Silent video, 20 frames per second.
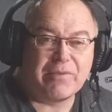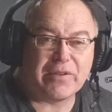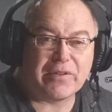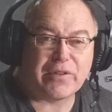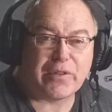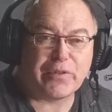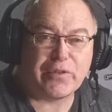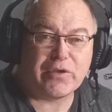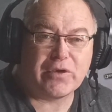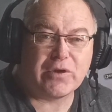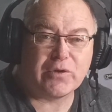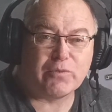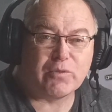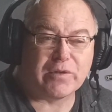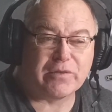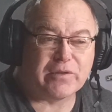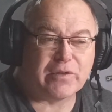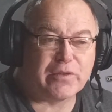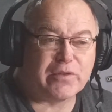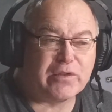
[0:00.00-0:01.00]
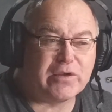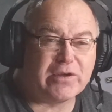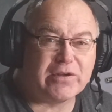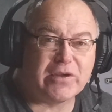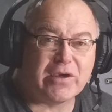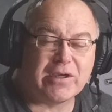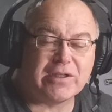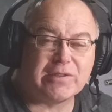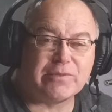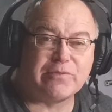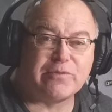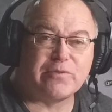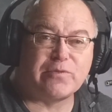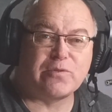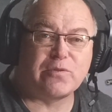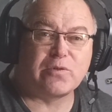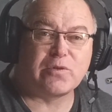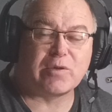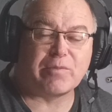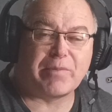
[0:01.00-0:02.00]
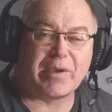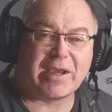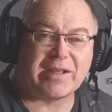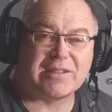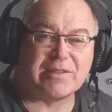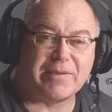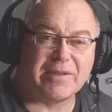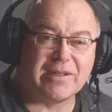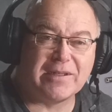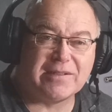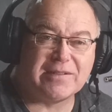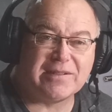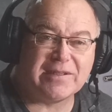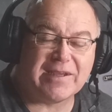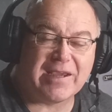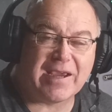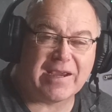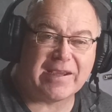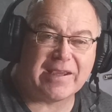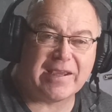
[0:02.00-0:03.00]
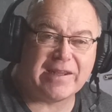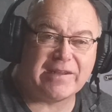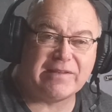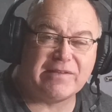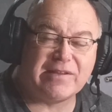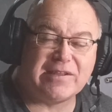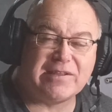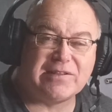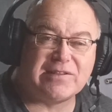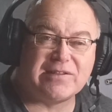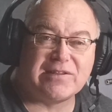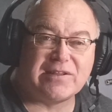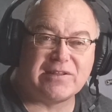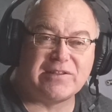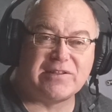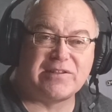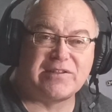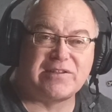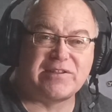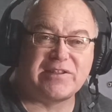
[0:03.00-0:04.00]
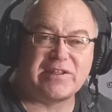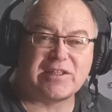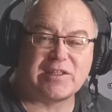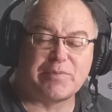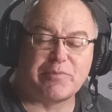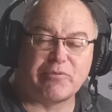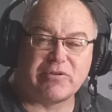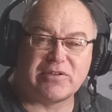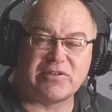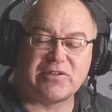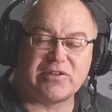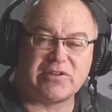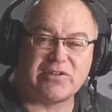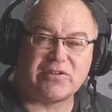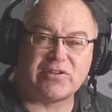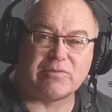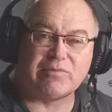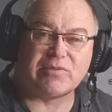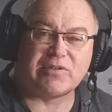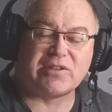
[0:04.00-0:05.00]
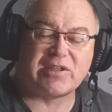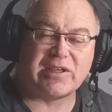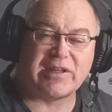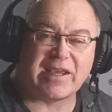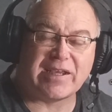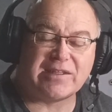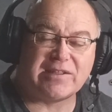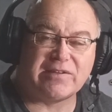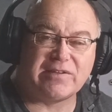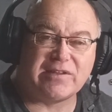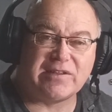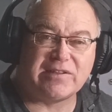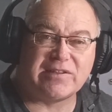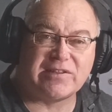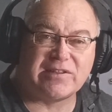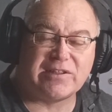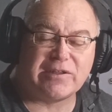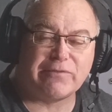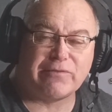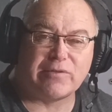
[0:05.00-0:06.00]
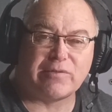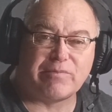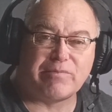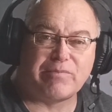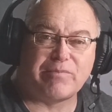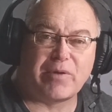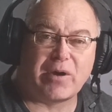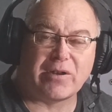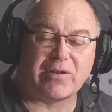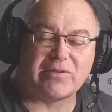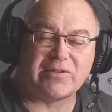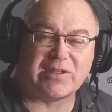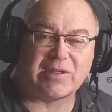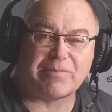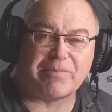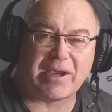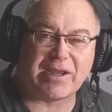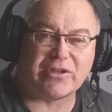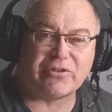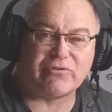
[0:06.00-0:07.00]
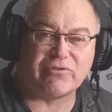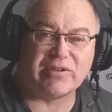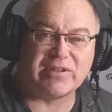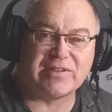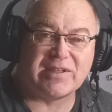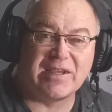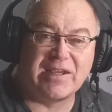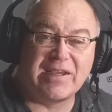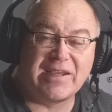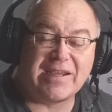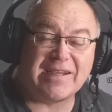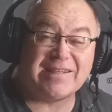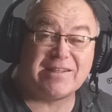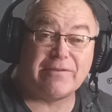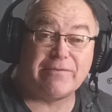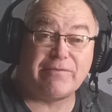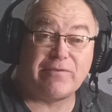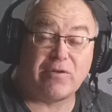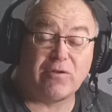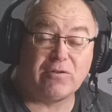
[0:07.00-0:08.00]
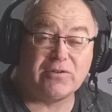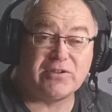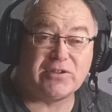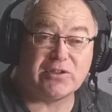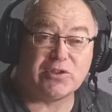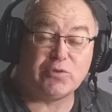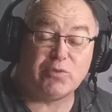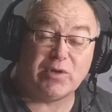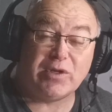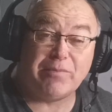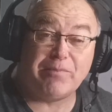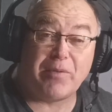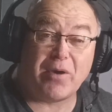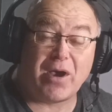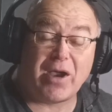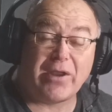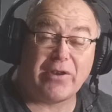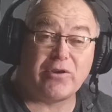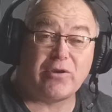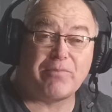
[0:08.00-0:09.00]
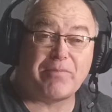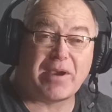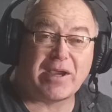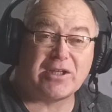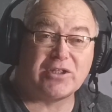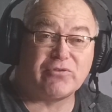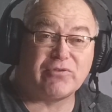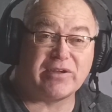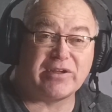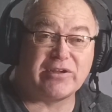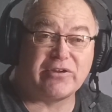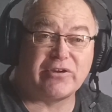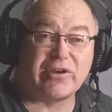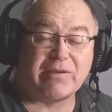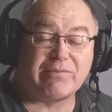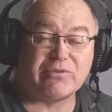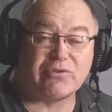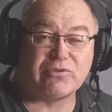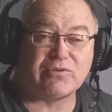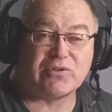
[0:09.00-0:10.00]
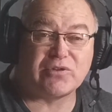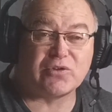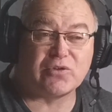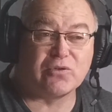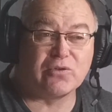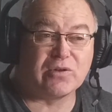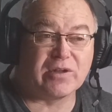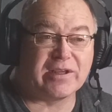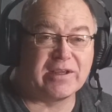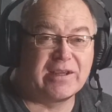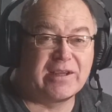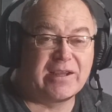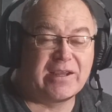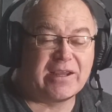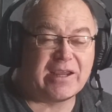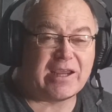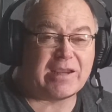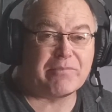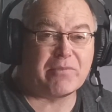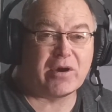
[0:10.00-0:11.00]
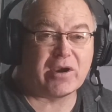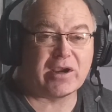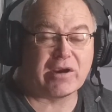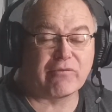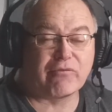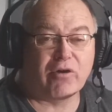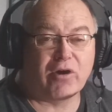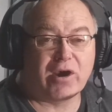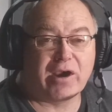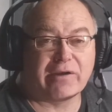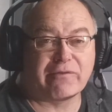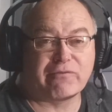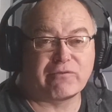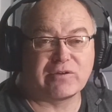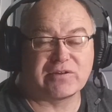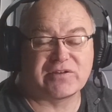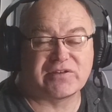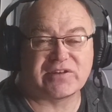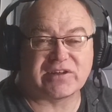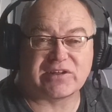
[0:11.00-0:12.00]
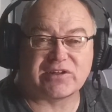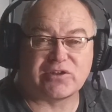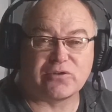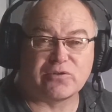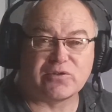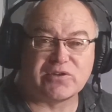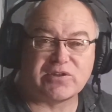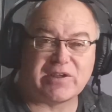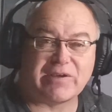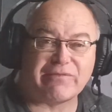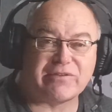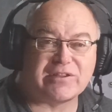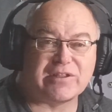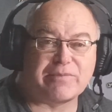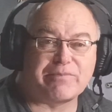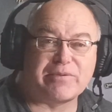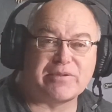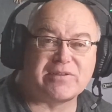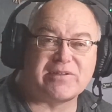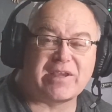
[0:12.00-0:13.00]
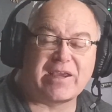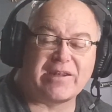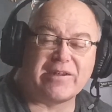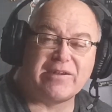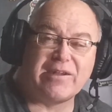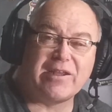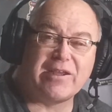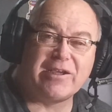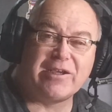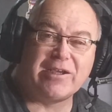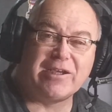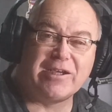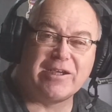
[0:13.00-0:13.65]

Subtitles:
But the third one, the third item for compatibility and getting these disparate systems connected, these different Pylontech batteries, is the voltage. When you buy a new battery and you come to install it, it might arrive with 60 or 70%